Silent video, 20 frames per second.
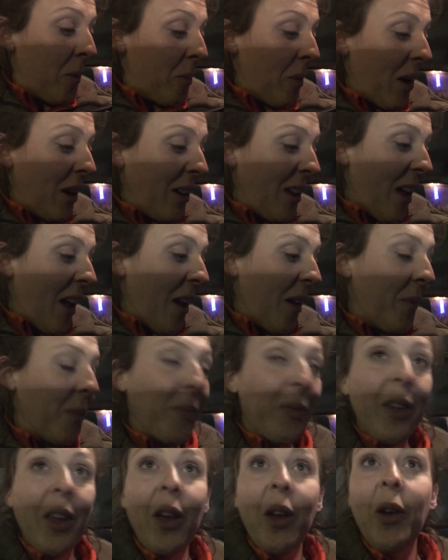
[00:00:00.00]
But yeah,
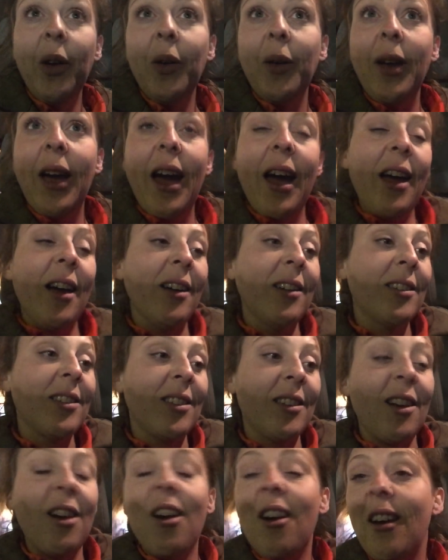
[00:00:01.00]
who
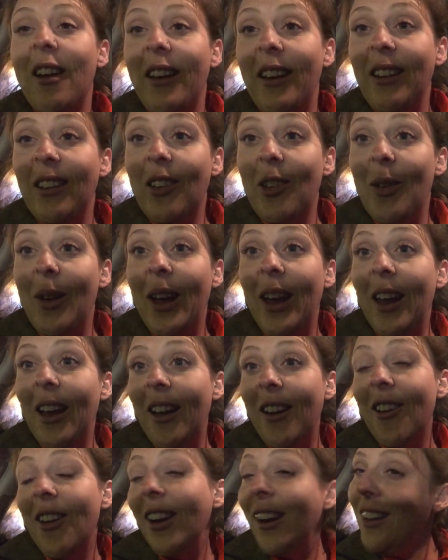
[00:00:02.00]
cares? I need to eat
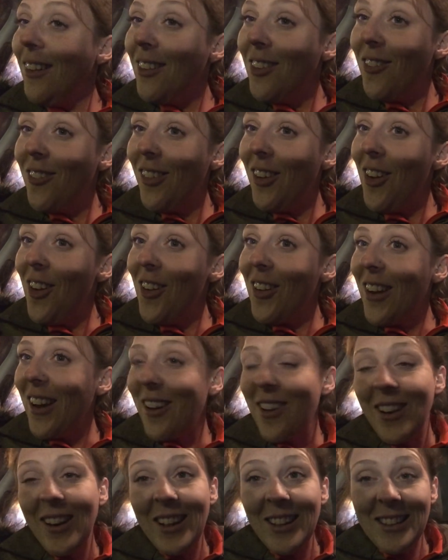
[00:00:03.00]
and I need to vlog and
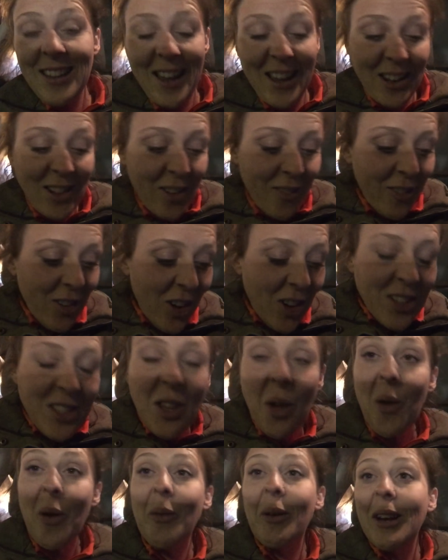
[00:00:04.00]
I need to end the vlog. So
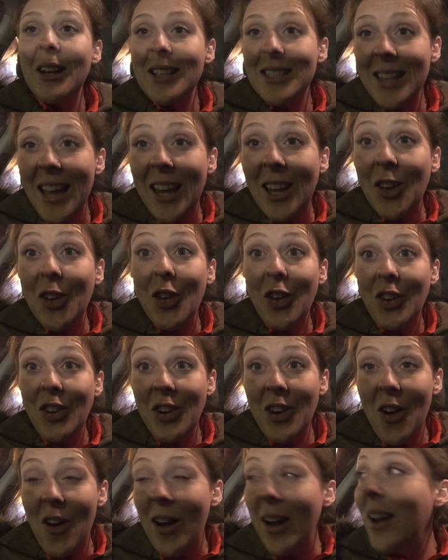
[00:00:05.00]
I'm gonna say good
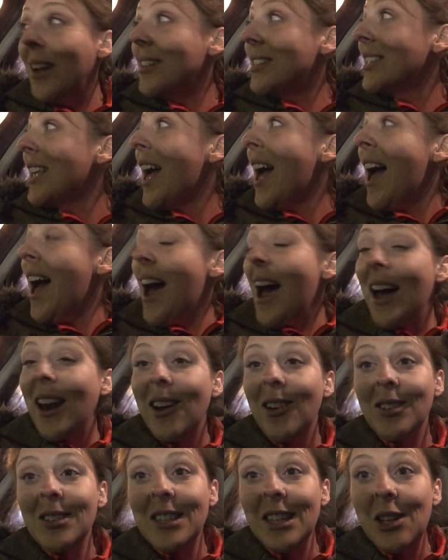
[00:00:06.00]
night and
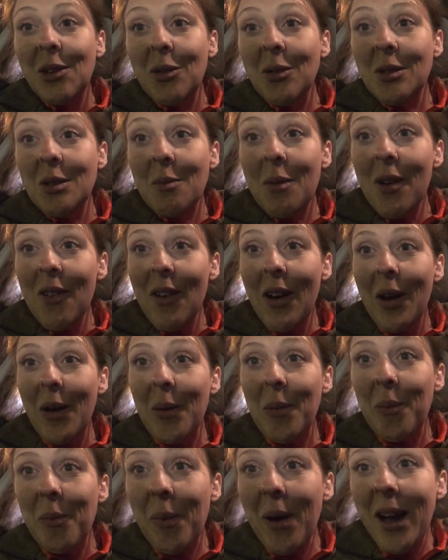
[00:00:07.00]
I'll see you all tomorrow.
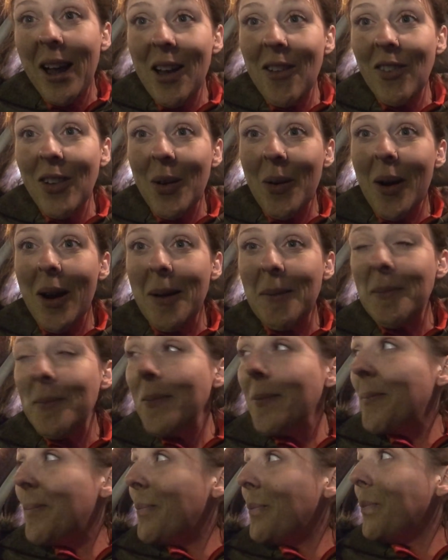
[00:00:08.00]
Bye, everyone.